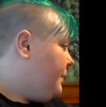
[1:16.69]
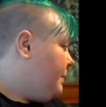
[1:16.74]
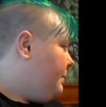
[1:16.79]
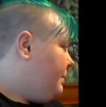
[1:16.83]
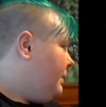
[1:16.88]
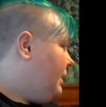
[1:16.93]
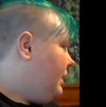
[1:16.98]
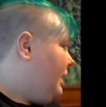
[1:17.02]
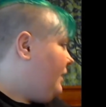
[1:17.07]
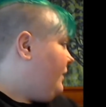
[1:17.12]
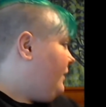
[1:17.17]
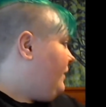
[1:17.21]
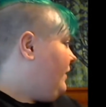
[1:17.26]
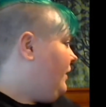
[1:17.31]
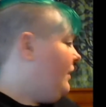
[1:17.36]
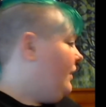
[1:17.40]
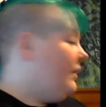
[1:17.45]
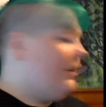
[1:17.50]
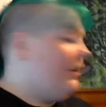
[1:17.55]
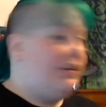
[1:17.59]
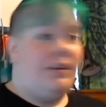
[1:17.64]
yes,
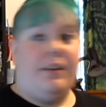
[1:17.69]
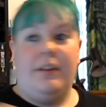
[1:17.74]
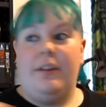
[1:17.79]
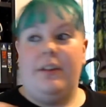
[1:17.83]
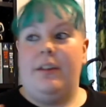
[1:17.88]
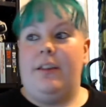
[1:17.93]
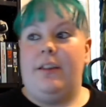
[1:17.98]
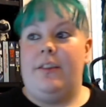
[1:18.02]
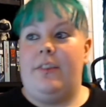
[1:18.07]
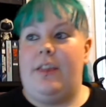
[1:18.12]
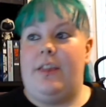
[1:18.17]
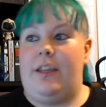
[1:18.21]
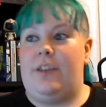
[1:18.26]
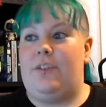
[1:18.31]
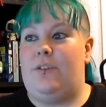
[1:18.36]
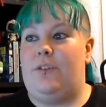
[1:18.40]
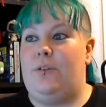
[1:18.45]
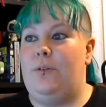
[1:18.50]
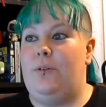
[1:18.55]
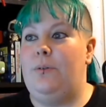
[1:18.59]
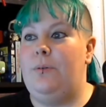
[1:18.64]
that is
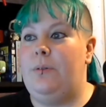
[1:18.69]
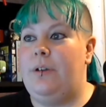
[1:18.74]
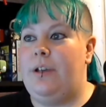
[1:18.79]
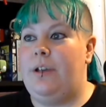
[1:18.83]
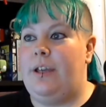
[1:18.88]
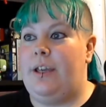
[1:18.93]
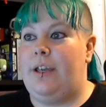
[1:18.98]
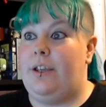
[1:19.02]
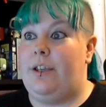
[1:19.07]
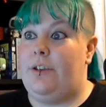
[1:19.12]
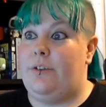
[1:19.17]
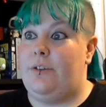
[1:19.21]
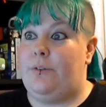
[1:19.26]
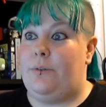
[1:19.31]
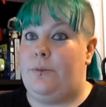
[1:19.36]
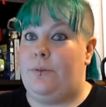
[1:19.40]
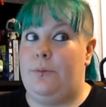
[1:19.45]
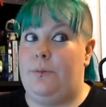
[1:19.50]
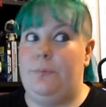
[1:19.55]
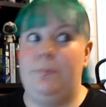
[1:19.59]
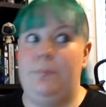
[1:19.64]
new, and it is
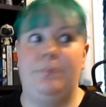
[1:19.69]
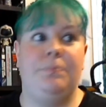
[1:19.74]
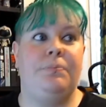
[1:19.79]
awesome.